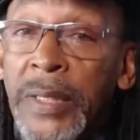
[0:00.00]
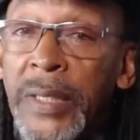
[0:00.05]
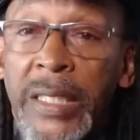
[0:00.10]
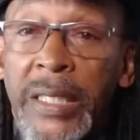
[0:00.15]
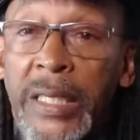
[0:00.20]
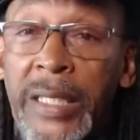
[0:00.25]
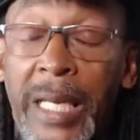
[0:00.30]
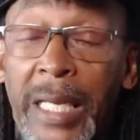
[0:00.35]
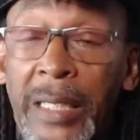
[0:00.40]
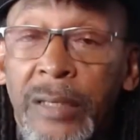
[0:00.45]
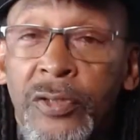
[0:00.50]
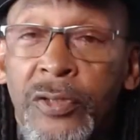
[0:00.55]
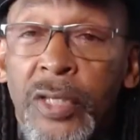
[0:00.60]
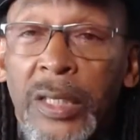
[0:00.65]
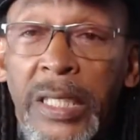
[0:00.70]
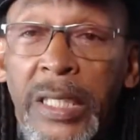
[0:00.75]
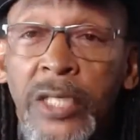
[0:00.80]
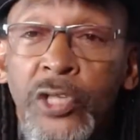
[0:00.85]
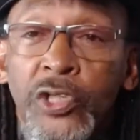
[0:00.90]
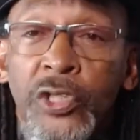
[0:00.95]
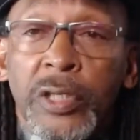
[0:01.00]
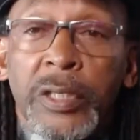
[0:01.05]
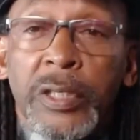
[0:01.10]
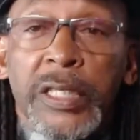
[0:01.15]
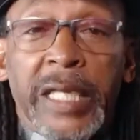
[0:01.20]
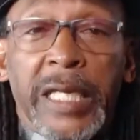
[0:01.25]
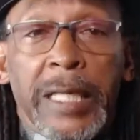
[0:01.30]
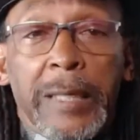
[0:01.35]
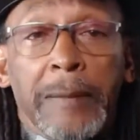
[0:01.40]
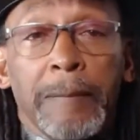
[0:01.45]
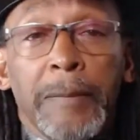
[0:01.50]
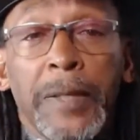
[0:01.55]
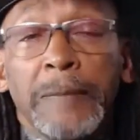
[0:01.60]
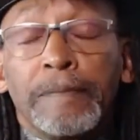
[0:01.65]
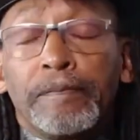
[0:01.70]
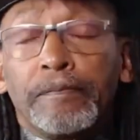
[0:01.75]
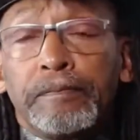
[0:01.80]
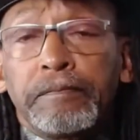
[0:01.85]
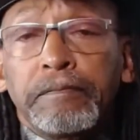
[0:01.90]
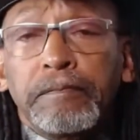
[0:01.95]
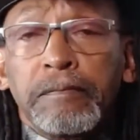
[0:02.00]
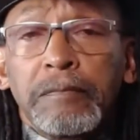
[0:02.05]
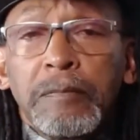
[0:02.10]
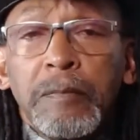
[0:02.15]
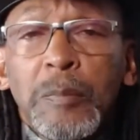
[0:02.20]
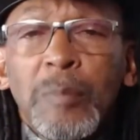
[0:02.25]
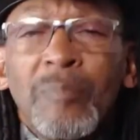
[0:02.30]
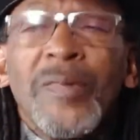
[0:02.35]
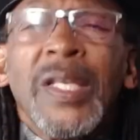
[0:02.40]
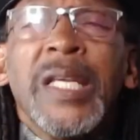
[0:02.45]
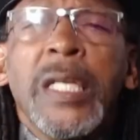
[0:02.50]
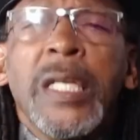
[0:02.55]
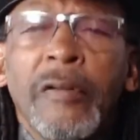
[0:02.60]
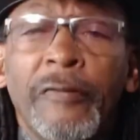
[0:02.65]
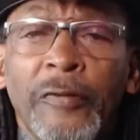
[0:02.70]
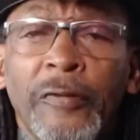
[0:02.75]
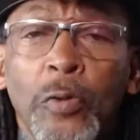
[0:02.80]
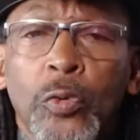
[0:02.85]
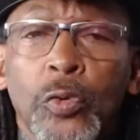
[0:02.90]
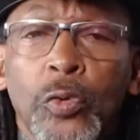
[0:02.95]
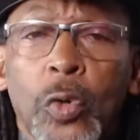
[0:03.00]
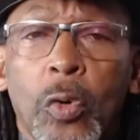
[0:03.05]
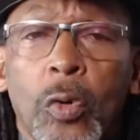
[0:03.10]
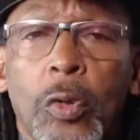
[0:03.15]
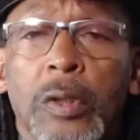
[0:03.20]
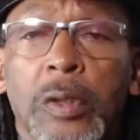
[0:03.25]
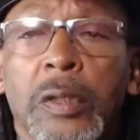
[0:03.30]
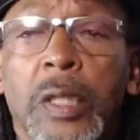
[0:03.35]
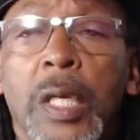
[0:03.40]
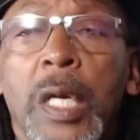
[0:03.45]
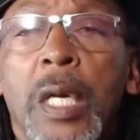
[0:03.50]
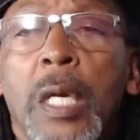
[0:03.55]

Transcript: cancellation came in a phone call